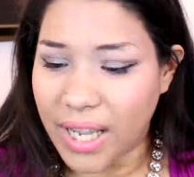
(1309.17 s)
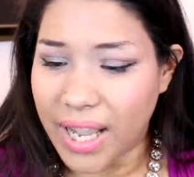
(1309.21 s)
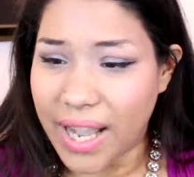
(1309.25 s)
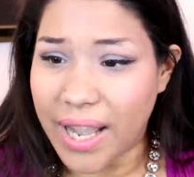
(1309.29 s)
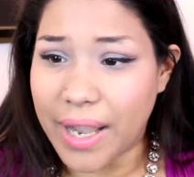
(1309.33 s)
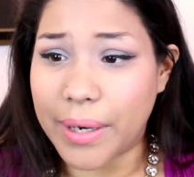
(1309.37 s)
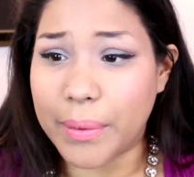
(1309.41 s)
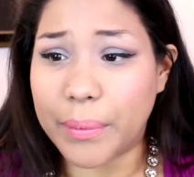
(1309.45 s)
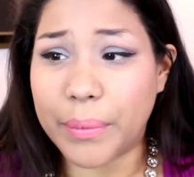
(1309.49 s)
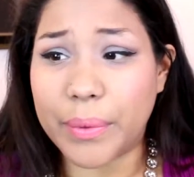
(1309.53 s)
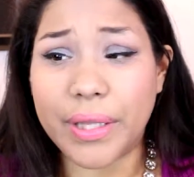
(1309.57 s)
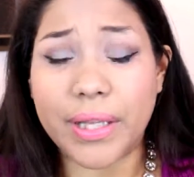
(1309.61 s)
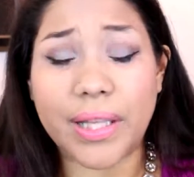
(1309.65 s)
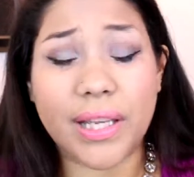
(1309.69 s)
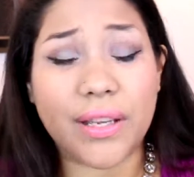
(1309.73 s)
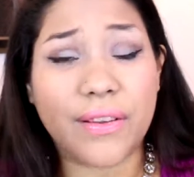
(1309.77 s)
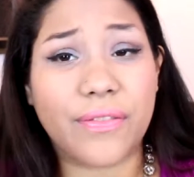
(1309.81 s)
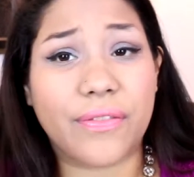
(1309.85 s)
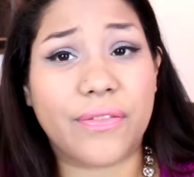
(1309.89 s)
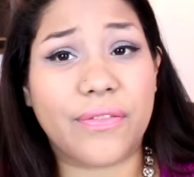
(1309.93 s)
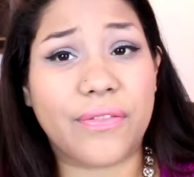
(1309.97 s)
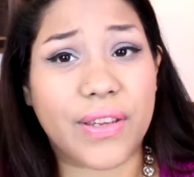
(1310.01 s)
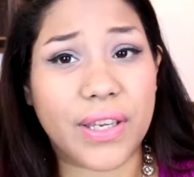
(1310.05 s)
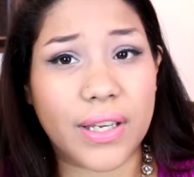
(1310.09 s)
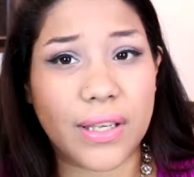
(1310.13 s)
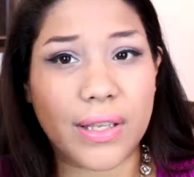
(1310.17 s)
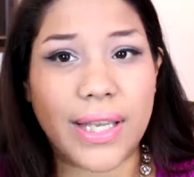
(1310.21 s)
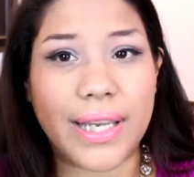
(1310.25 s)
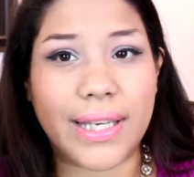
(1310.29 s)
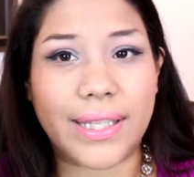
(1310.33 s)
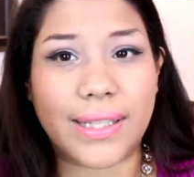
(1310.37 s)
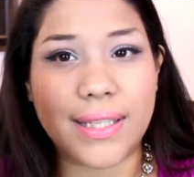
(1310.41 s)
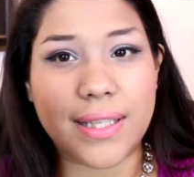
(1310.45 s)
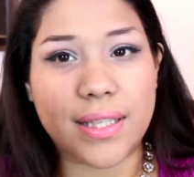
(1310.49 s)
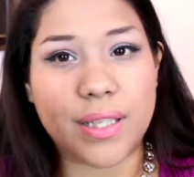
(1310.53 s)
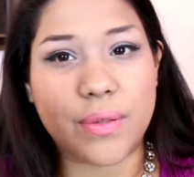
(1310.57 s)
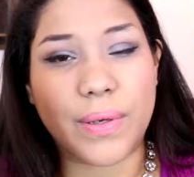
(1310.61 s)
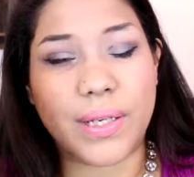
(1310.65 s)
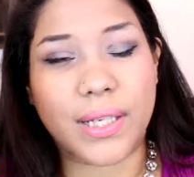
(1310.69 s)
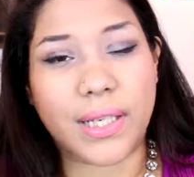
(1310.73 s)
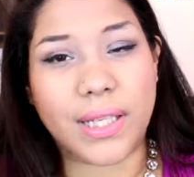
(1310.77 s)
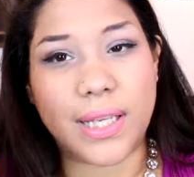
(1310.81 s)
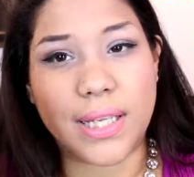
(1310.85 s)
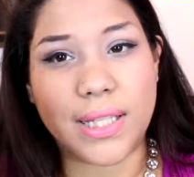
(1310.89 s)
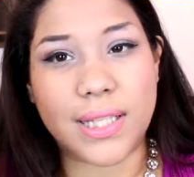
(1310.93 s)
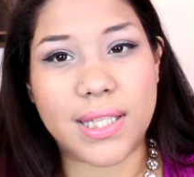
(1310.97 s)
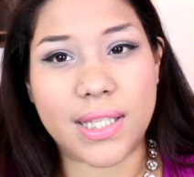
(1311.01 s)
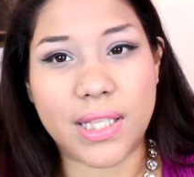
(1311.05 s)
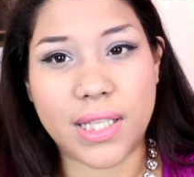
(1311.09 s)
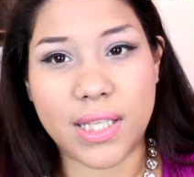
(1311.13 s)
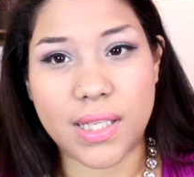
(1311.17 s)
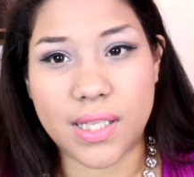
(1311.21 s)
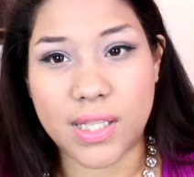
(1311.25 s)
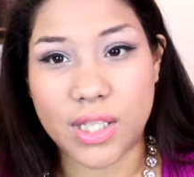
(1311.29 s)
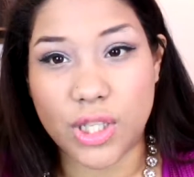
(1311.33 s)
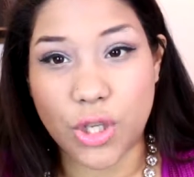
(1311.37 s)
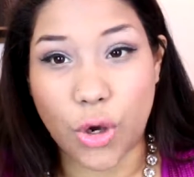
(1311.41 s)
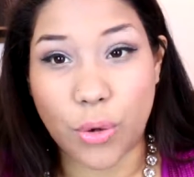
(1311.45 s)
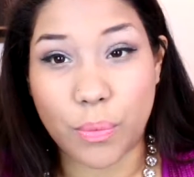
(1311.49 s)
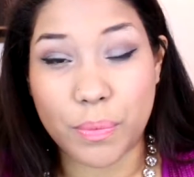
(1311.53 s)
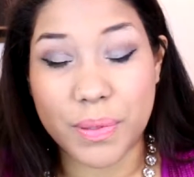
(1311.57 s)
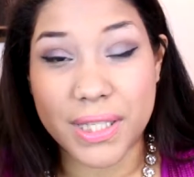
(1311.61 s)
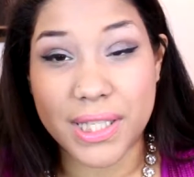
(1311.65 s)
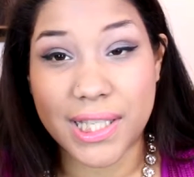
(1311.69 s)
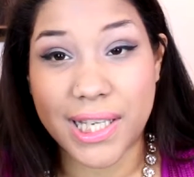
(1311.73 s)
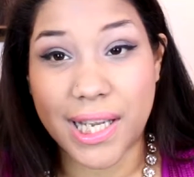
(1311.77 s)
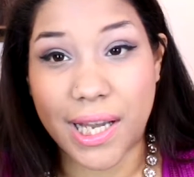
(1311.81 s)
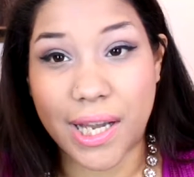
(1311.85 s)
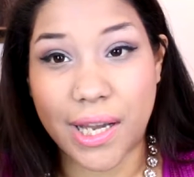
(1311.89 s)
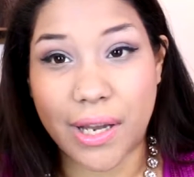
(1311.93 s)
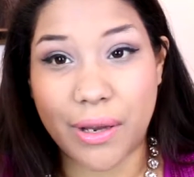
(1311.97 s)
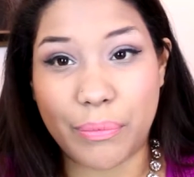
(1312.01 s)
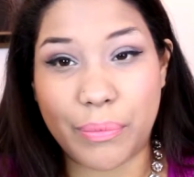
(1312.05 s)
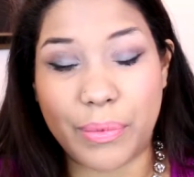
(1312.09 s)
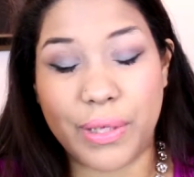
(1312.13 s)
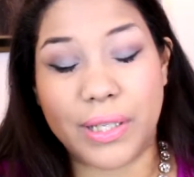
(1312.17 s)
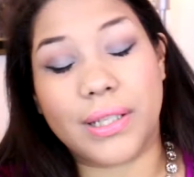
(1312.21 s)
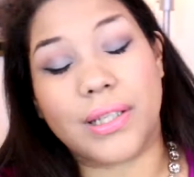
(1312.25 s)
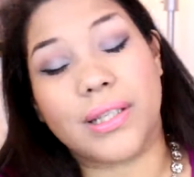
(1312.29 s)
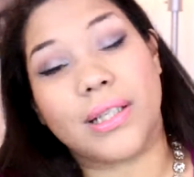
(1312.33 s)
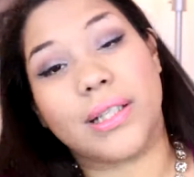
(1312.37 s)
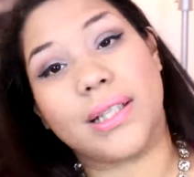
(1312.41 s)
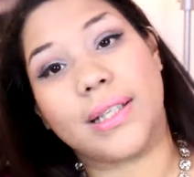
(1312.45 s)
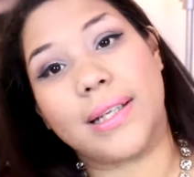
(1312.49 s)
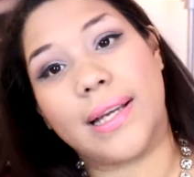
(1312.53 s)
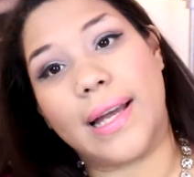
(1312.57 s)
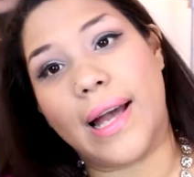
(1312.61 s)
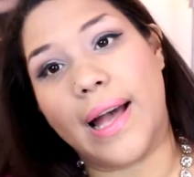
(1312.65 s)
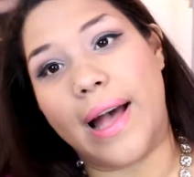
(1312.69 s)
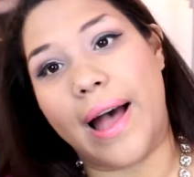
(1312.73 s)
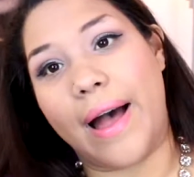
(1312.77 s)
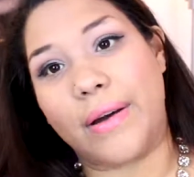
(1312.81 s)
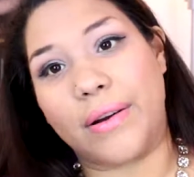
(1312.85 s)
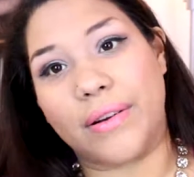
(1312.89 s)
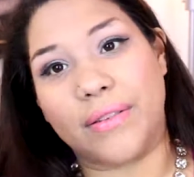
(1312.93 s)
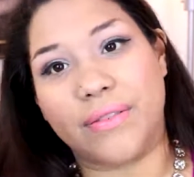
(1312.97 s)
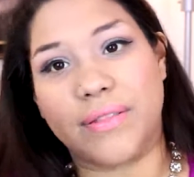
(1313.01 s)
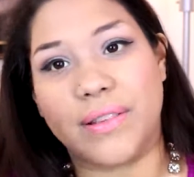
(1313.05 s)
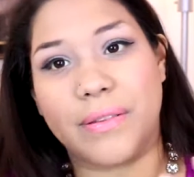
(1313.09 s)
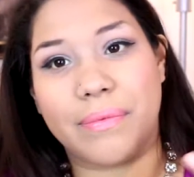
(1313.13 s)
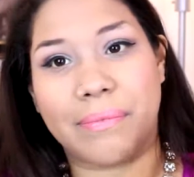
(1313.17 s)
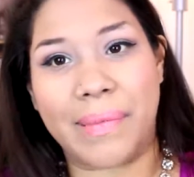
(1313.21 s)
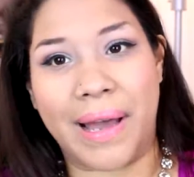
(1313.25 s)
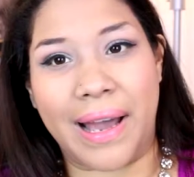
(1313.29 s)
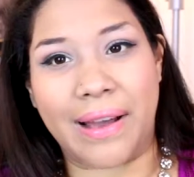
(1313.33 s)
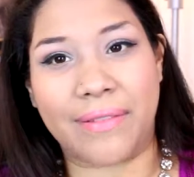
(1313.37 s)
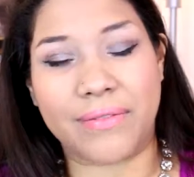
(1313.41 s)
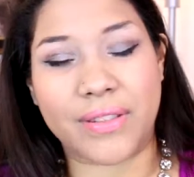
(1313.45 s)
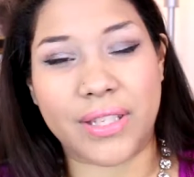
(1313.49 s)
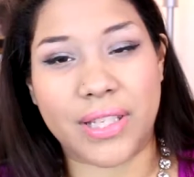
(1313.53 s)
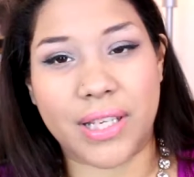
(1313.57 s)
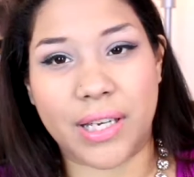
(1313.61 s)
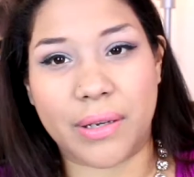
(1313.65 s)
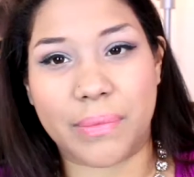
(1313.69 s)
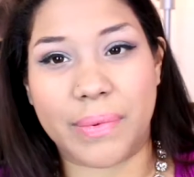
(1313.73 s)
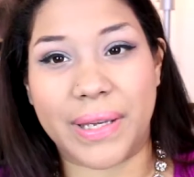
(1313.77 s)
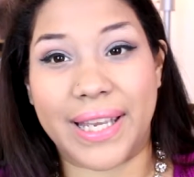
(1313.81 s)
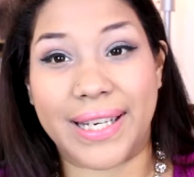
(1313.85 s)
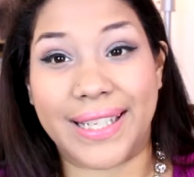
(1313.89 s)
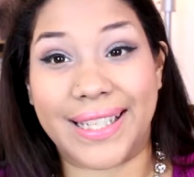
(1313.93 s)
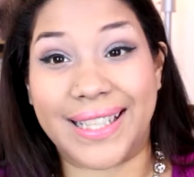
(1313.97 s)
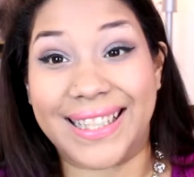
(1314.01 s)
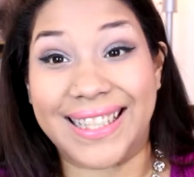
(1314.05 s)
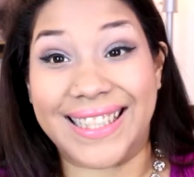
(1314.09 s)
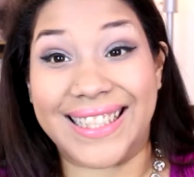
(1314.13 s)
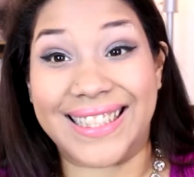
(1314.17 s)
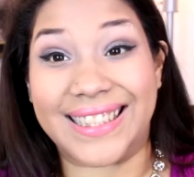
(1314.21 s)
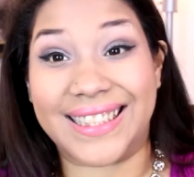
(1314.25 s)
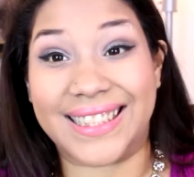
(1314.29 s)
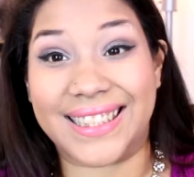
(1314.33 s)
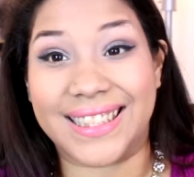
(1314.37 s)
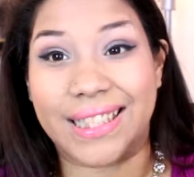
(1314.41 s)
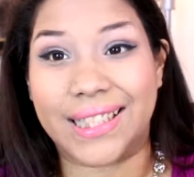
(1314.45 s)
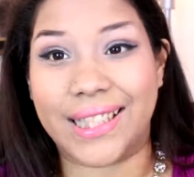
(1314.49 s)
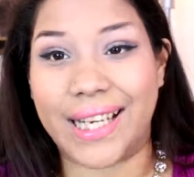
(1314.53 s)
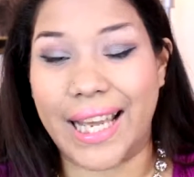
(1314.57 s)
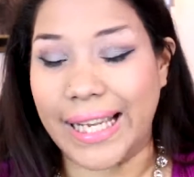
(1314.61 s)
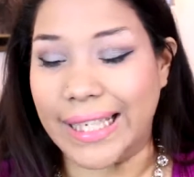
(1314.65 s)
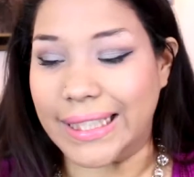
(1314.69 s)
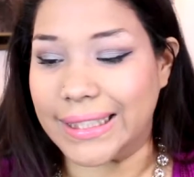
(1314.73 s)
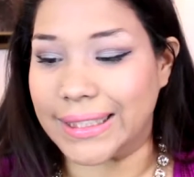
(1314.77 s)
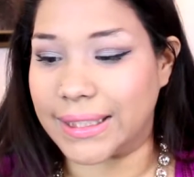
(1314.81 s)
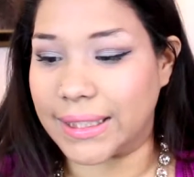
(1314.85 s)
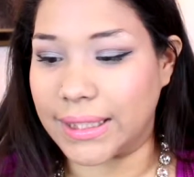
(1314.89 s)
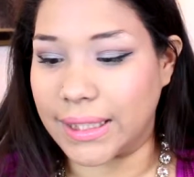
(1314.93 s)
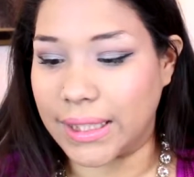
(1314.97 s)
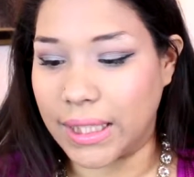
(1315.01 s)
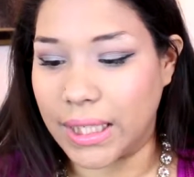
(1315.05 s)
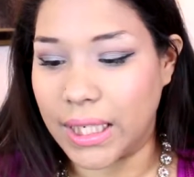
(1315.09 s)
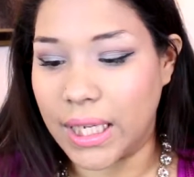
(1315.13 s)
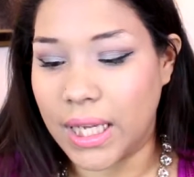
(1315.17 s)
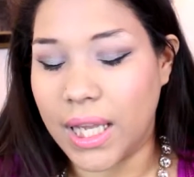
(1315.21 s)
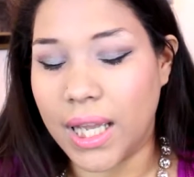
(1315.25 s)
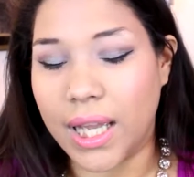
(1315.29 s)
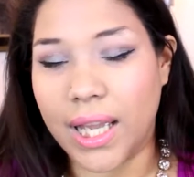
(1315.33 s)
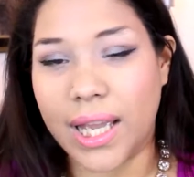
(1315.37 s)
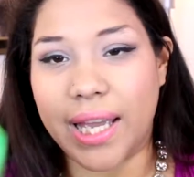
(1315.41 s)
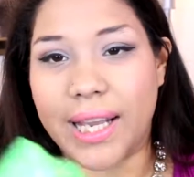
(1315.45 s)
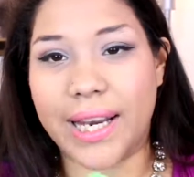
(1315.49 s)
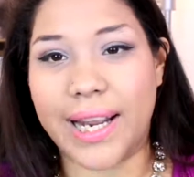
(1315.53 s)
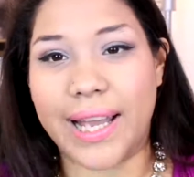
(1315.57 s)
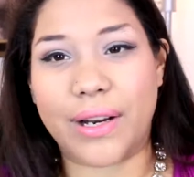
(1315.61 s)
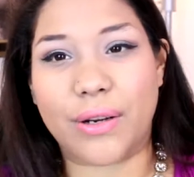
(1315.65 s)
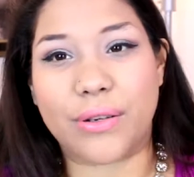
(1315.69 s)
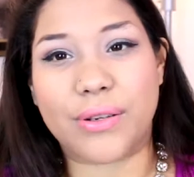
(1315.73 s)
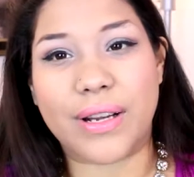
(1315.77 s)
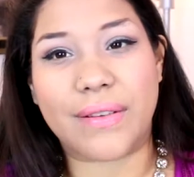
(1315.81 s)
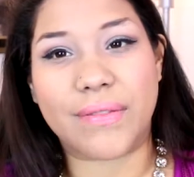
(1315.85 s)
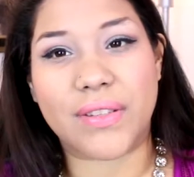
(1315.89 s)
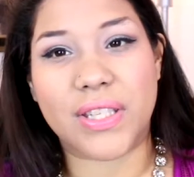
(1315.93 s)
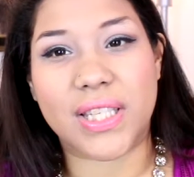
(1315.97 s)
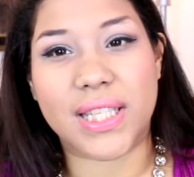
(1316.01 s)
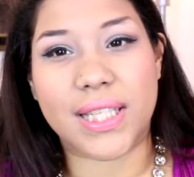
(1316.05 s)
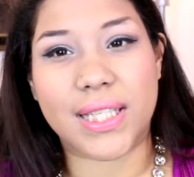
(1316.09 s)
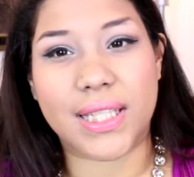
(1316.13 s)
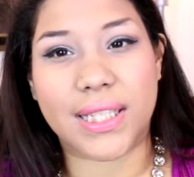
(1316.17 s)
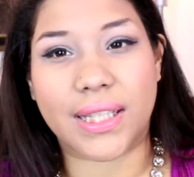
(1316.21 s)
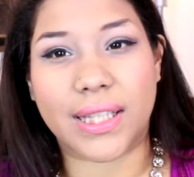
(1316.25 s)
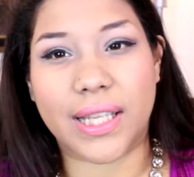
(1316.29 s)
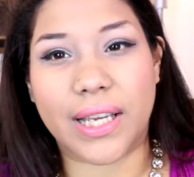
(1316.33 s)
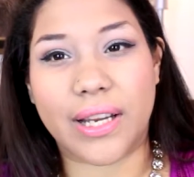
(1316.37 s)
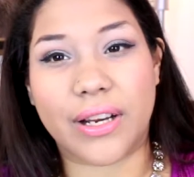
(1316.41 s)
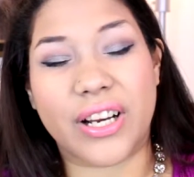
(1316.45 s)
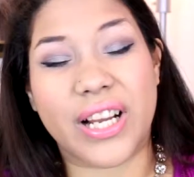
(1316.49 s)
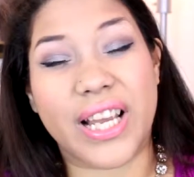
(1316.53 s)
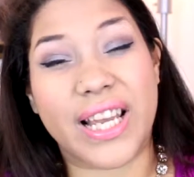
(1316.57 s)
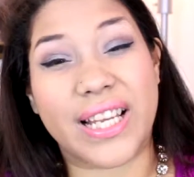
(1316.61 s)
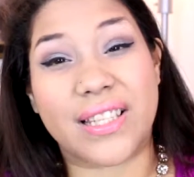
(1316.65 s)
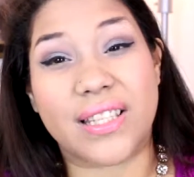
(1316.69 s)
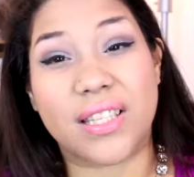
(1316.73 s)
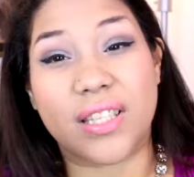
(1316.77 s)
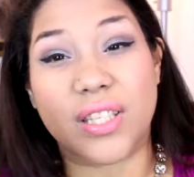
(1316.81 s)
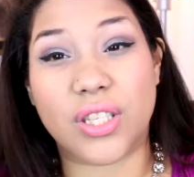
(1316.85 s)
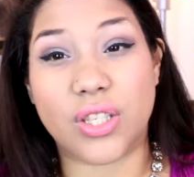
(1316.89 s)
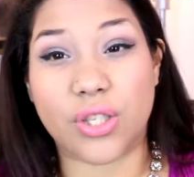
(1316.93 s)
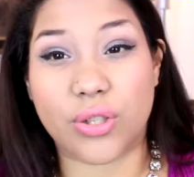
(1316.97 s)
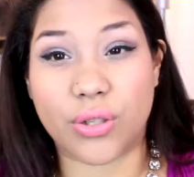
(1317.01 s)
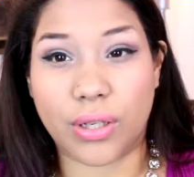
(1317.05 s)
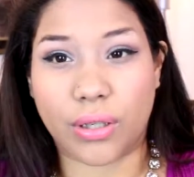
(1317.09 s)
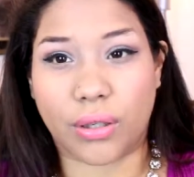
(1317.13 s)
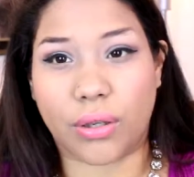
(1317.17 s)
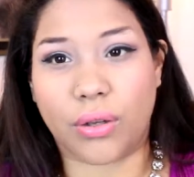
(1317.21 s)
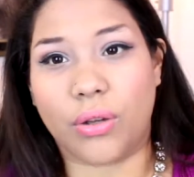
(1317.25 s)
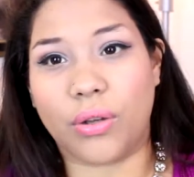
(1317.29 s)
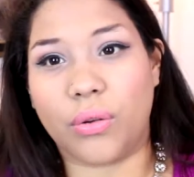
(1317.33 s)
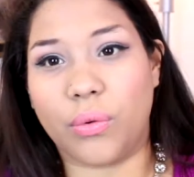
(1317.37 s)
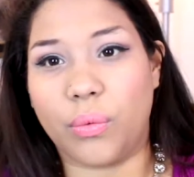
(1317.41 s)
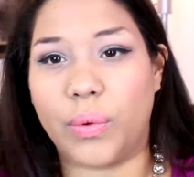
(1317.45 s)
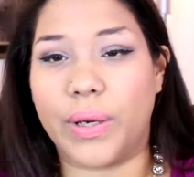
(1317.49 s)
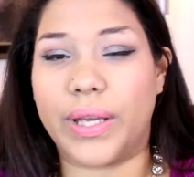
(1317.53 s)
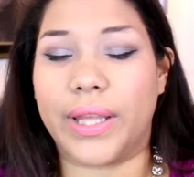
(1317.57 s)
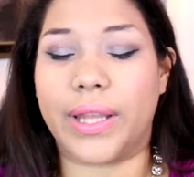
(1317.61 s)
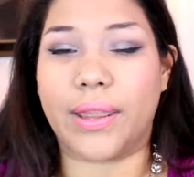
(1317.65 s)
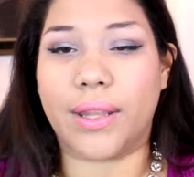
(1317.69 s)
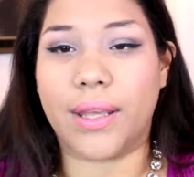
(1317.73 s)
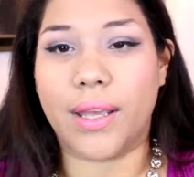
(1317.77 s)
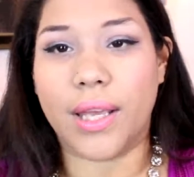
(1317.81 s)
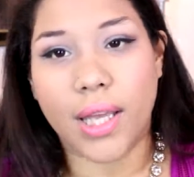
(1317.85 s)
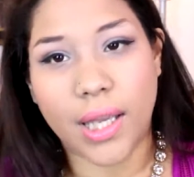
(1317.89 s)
I really feel like this one gets the soap scum out of the bathtub and cleans it nicely, and I don't have to sit there and struggle with,